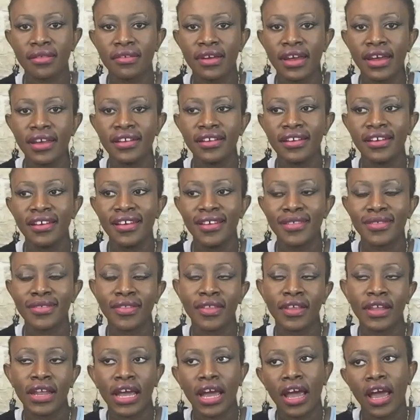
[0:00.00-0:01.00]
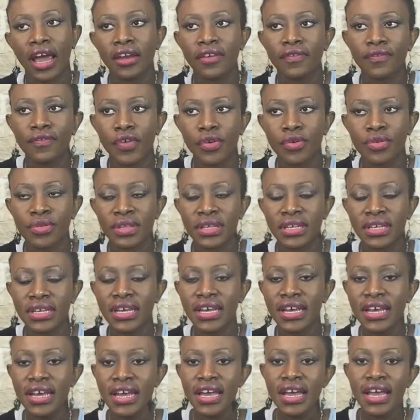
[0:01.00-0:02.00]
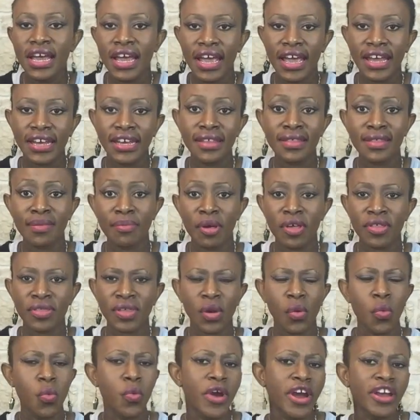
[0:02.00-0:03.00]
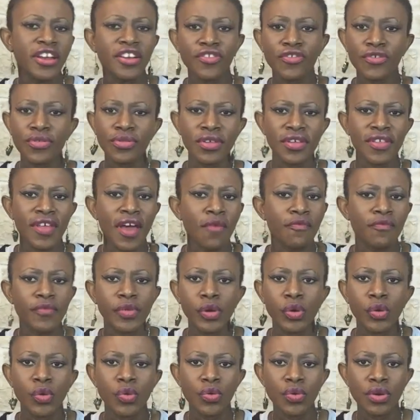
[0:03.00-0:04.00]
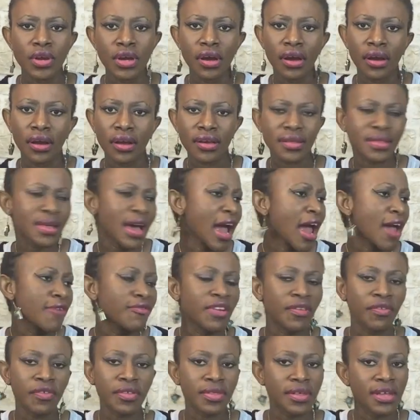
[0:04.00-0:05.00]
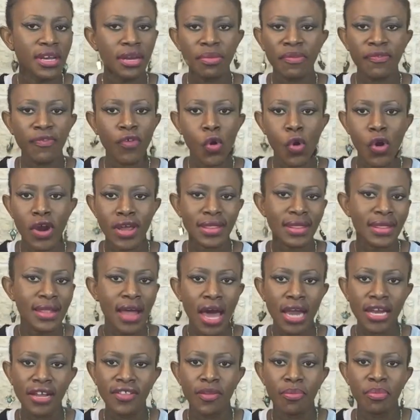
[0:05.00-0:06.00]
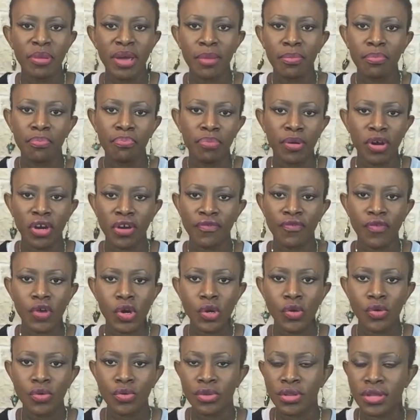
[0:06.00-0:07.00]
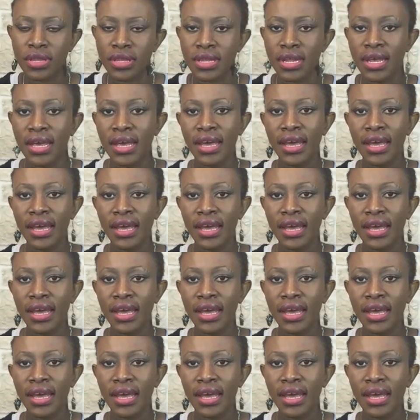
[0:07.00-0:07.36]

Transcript: right? So they're like kind of frozen. And Isabel's like, "Where did you see that rune? Because I've never seen it before. It's not in the big book of runes."